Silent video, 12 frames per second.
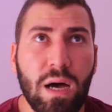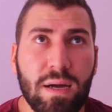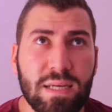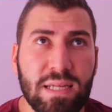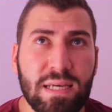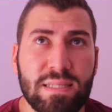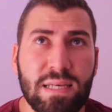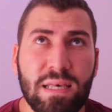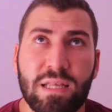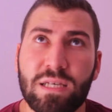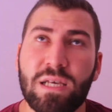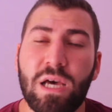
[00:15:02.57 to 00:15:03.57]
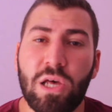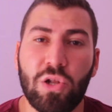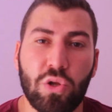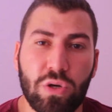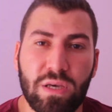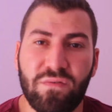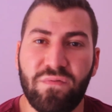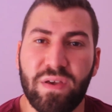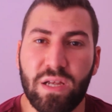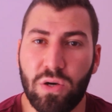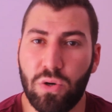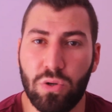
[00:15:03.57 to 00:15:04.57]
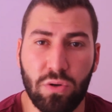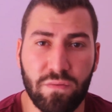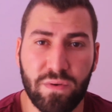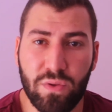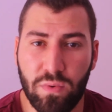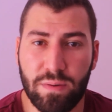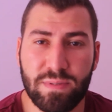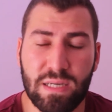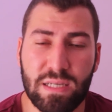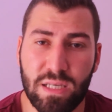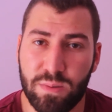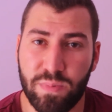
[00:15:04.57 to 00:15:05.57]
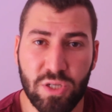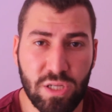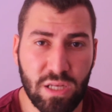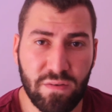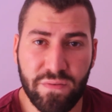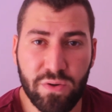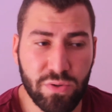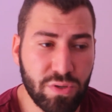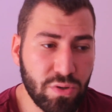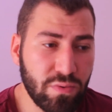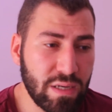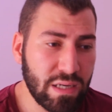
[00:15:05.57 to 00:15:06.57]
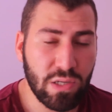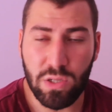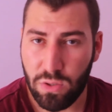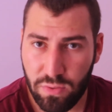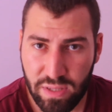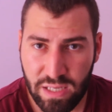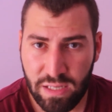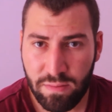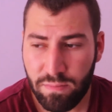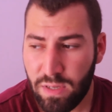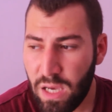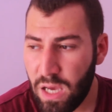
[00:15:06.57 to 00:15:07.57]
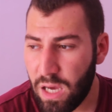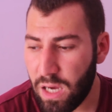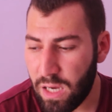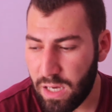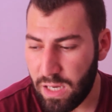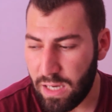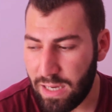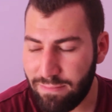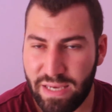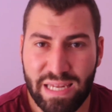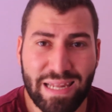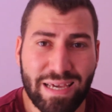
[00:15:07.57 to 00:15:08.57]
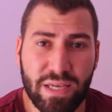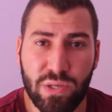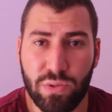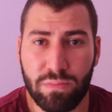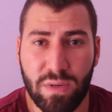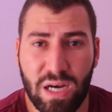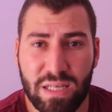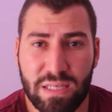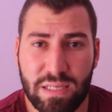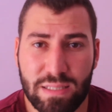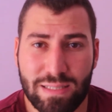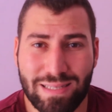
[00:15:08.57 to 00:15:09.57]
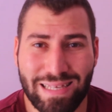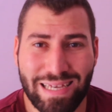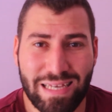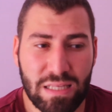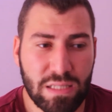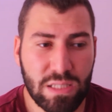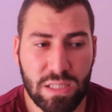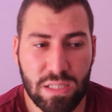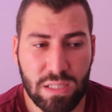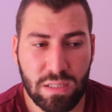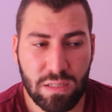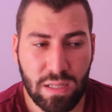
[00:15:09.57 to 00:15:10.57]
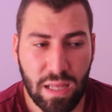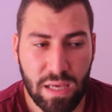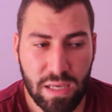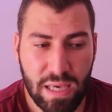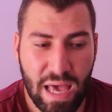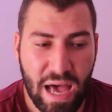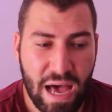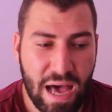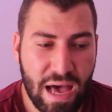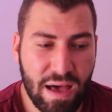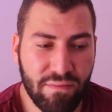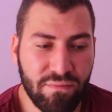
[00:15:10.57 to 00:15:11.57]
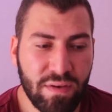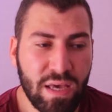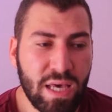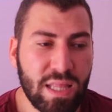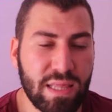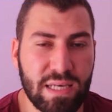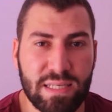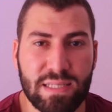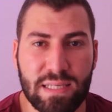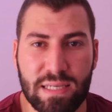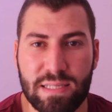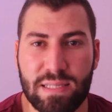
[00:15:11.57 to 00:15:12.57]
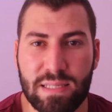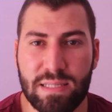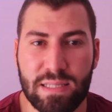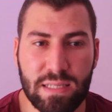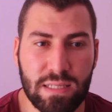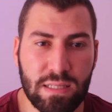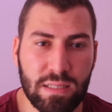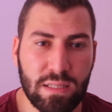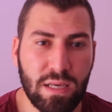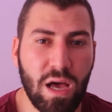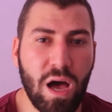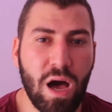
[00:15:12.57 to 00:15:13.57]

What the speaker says: how can I say that, look and feel all over the website, especially if you're doing clothing. I mean, like, your models need to like have this consistent